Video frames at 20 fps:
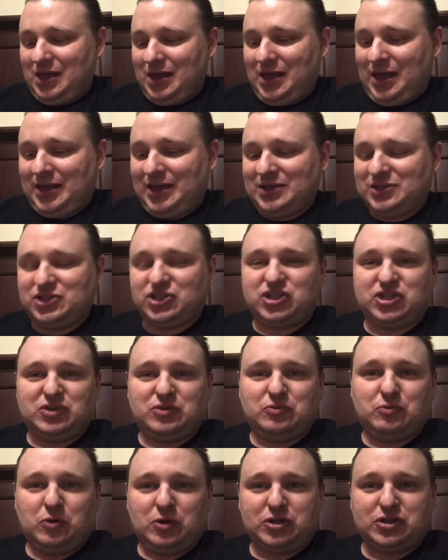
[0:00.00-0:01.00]
I guess she
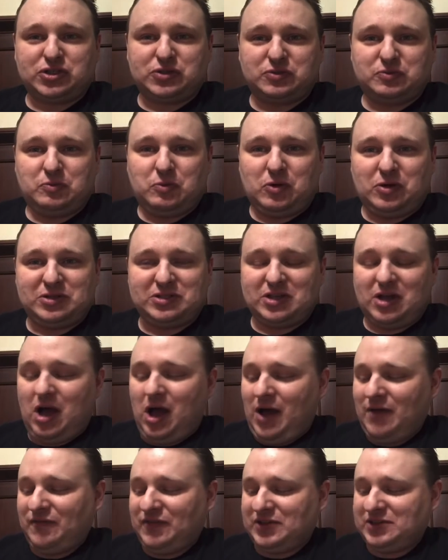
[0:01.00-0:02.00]
works more as an
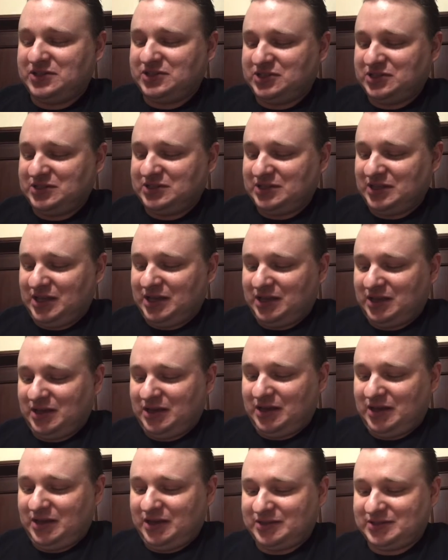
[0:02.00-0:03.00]
office. She's like
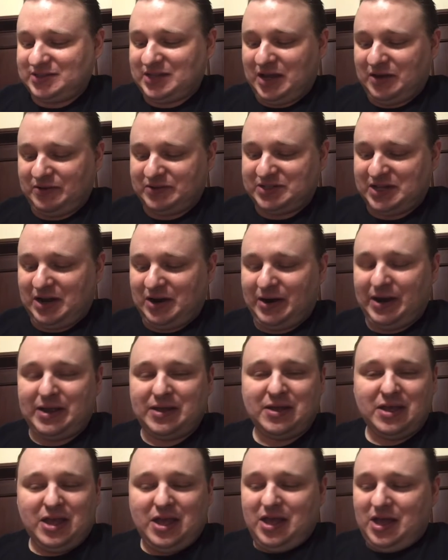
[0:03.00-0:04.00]
a
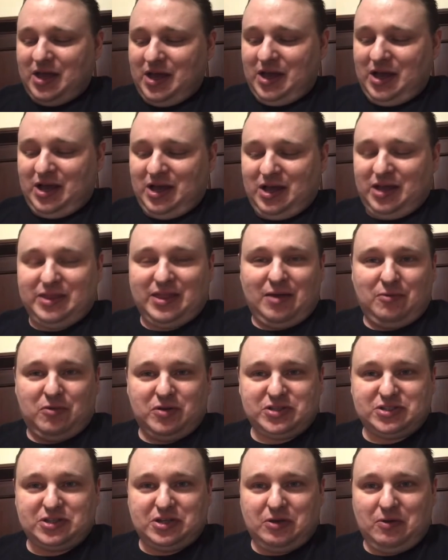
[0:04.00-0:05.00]
secretary that
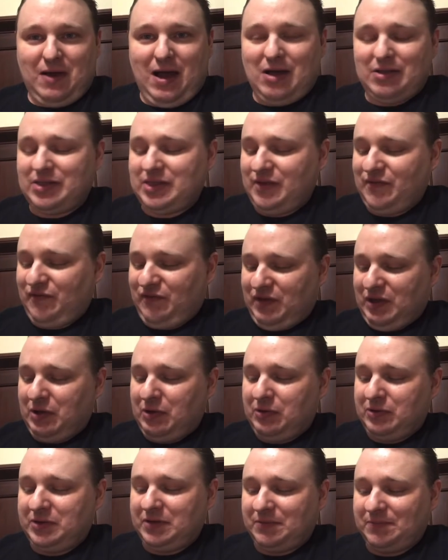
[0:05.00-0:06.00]
wants to go out in the
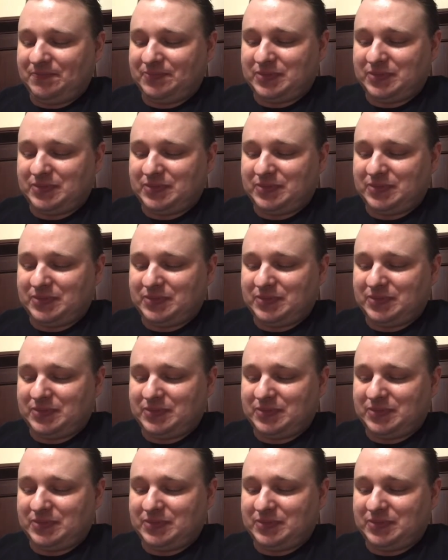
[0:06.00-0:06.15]
field.